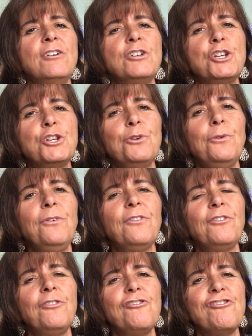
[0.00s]
choose
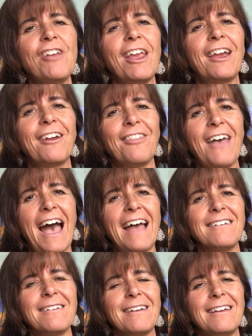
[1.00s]
to share
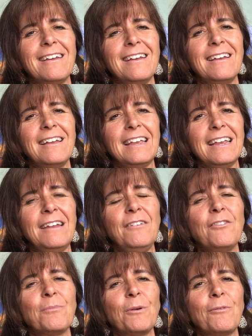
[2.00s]
that
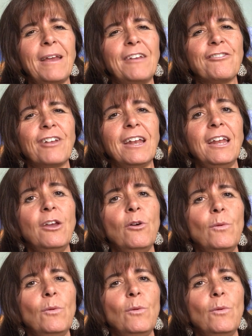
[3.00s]
inspiration